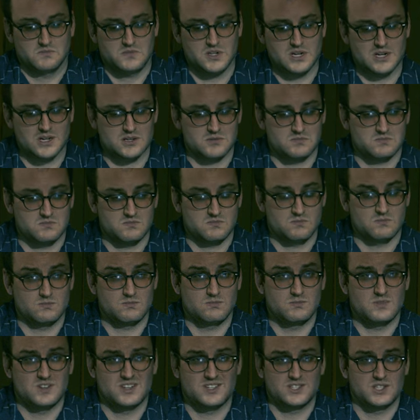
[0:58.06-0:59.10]
Not
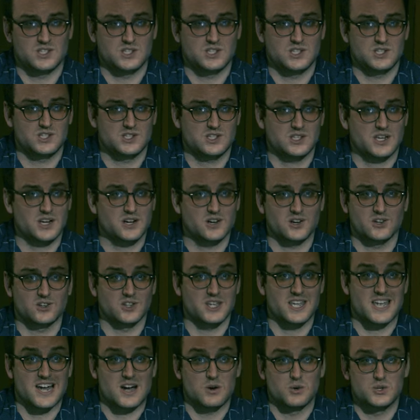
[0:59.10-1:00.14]

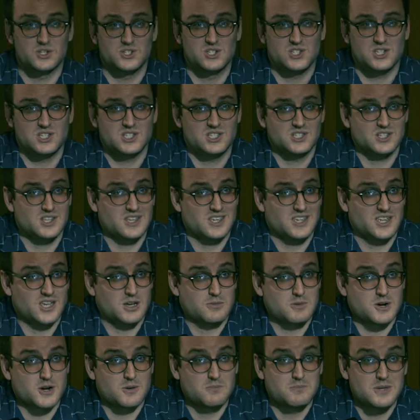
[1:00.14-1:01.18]
necessarily. I was just
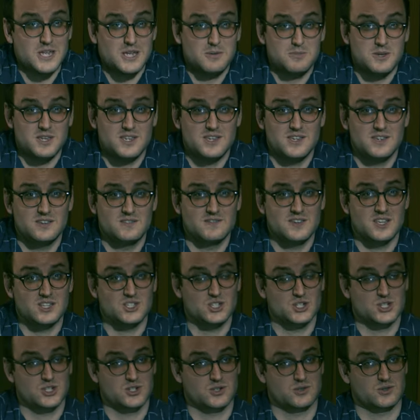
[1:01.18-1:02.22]
thinking about maybe
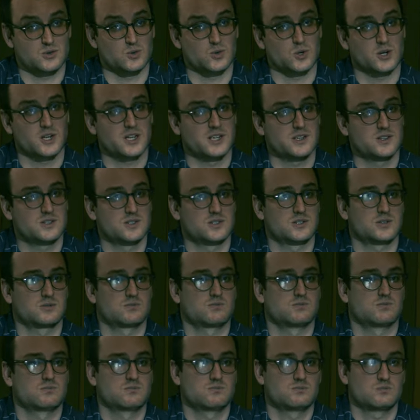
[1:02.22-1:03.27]
extorting
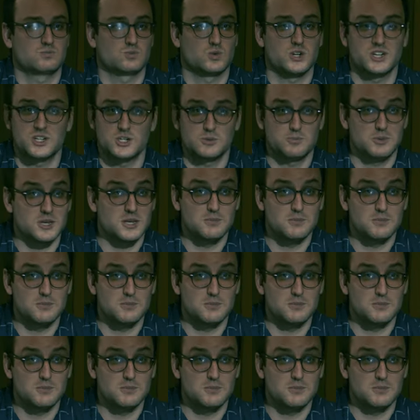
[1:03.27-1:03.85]
some rich